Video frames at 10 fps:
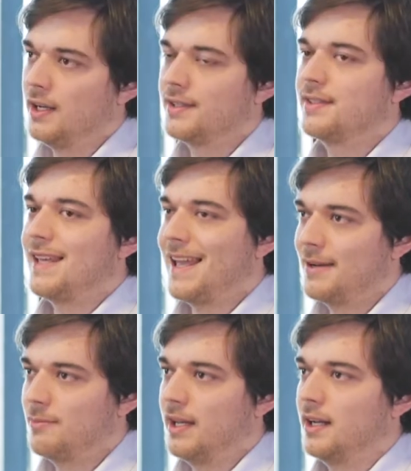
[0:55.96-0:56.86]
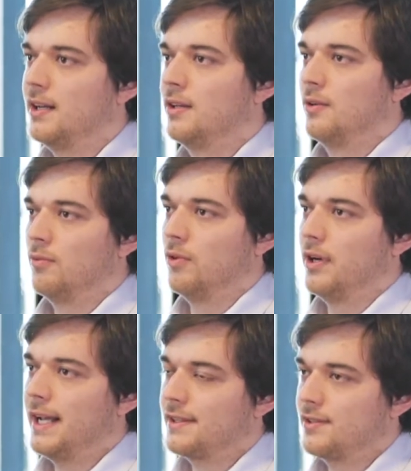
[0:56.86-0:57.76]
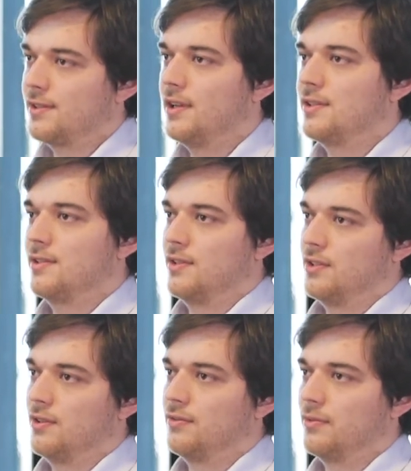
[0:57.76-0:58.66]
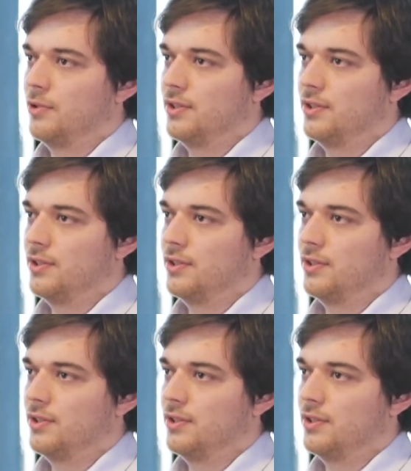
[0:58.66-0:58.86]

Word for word: understand better what exercises the children were